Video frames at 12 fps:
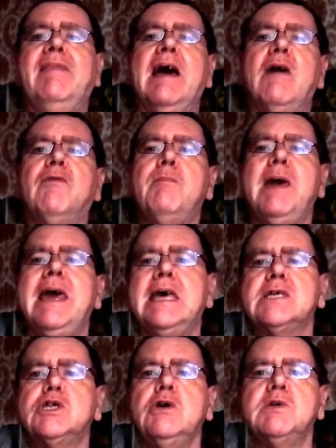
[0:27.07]
Now, the
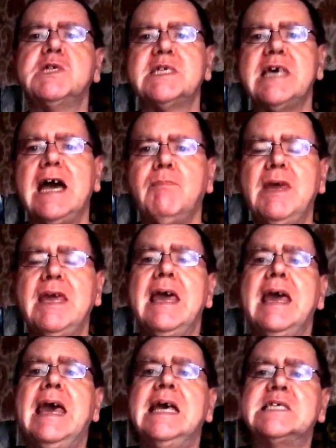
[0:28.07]
person who's tagged me
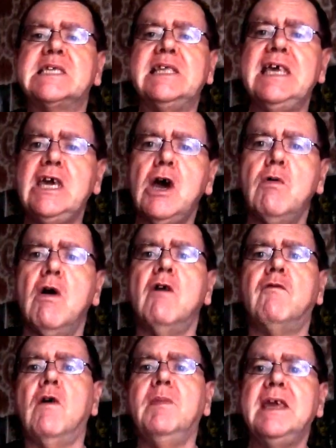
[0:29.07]
is Leo
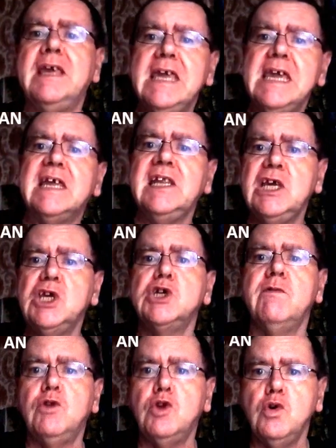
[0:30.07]
from the Geek
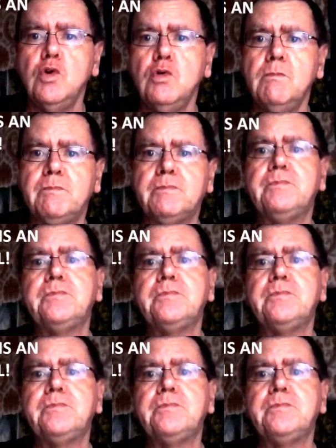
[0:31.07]
Legion of Doom